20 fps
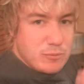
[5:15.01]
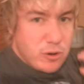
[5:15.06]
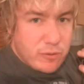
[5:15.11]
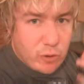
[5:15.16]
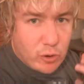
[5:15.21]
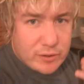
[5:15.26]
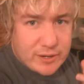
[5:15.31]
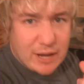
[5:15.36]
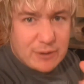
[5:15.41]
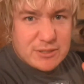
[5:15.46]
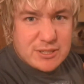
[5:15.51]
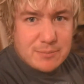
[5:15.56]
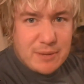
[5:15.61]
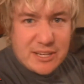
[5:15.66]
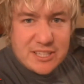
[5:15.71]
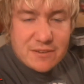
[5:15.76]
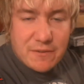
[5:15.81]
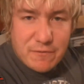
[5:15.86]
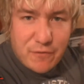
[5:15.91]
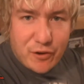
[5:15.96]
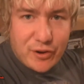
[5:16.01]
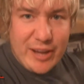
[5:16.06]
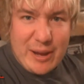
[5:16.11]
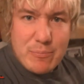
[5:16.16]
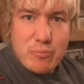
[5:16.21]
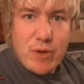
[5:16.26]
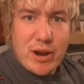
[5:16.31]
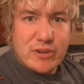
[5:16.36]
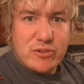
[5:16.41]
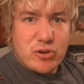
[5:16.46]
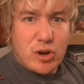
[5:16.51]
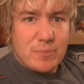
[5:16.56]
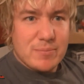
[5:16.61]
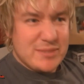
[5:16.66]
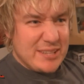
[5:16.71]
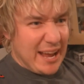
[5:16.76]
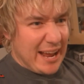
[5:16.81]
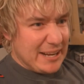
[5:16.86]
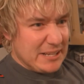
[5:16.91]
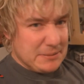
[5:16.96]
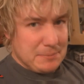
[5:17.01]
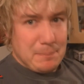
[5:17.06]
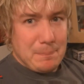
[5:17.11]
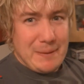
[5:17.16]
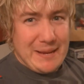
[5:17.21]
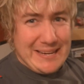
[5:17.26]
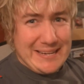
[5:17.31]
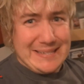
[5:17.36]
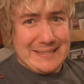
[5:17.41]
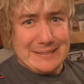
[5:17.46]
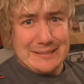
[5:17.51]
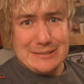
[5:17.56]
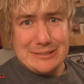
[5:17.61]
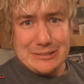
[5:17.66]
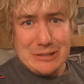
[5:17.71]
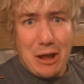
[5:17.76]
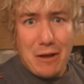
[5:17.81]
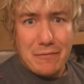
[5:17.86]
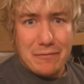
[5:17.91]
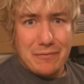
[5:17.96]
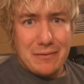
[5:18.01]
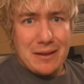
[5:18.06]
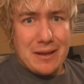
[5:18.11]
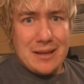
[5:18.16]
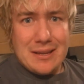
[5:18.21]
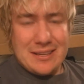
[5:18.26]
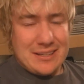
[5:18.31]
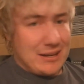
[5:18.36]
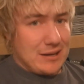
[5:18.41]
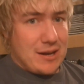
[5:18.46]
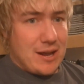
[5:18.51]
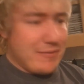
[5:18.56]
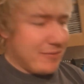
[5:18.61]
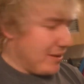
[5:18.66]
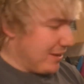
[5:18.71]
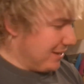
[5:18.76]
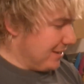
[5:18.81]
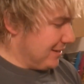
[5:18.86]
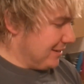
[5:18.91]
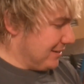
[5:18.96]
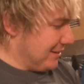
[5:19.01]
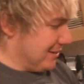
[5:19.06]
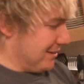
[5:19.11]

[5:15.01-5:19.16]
to move on now to make some funky breadcrumbs and some peas and stuff. You're going to love it.